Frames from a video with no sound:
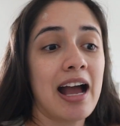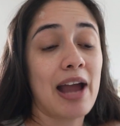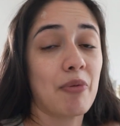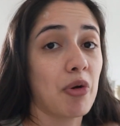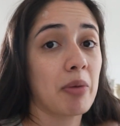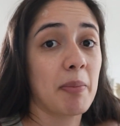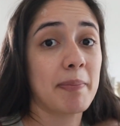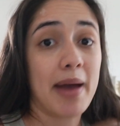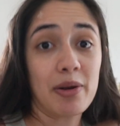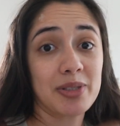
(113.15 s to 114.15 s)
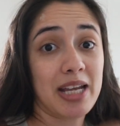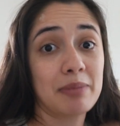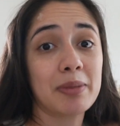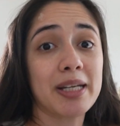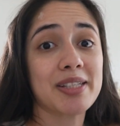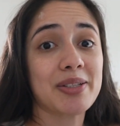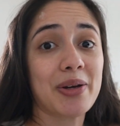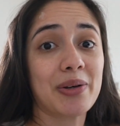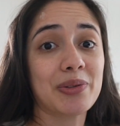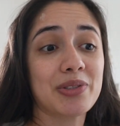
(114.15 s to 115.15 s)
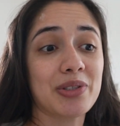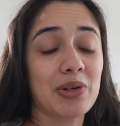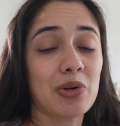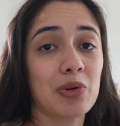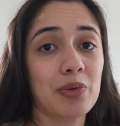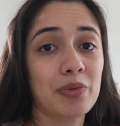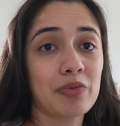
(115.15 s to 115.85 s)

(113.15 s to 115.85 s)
I woke up about 10 minutes ago, so